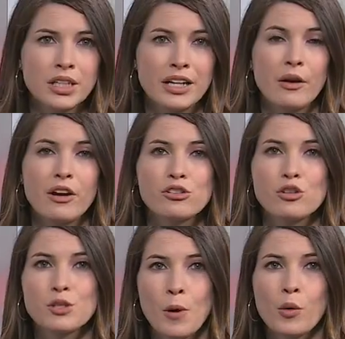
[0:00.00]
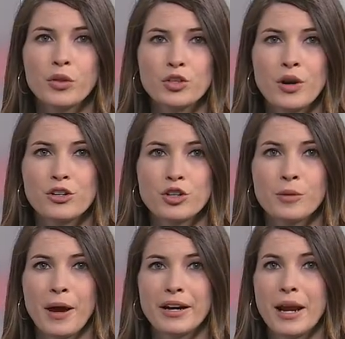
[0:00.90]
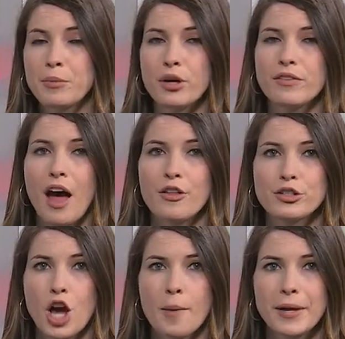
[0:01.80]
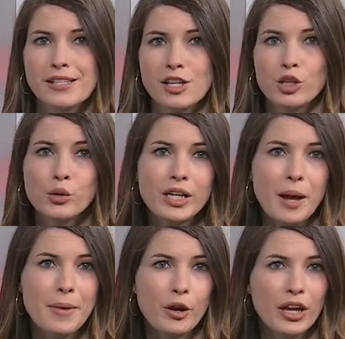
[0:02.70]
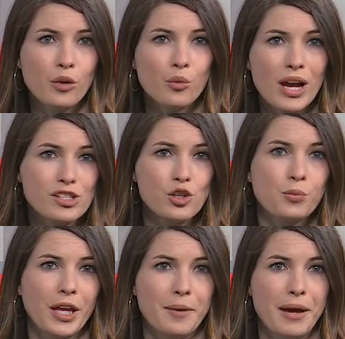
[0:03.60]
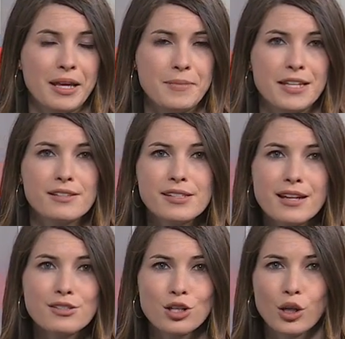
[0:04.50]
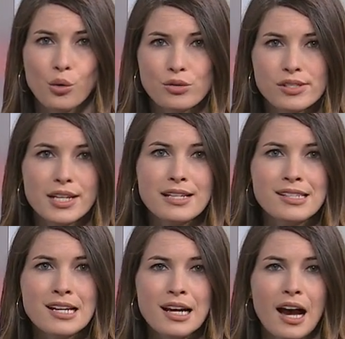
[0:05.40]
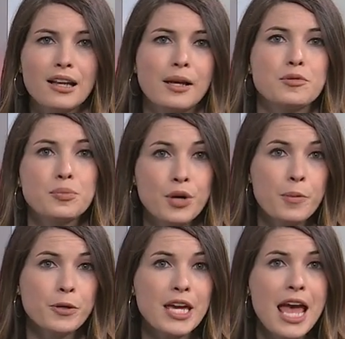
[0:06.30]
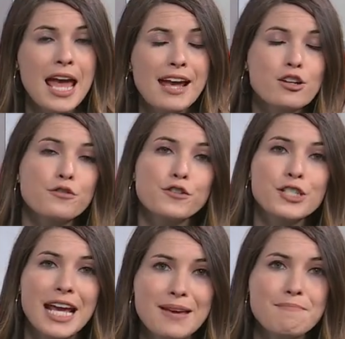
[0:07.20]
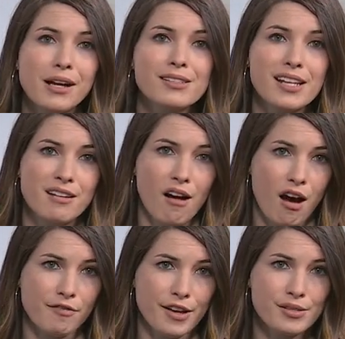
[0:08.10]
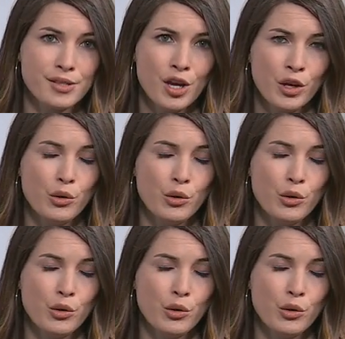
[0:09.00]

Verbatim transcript: Now, I also spoke with the Treasurer about a number of other topics, including American Rescue Plan money being sent to local cities, unclaimed property, and her first eight months in office.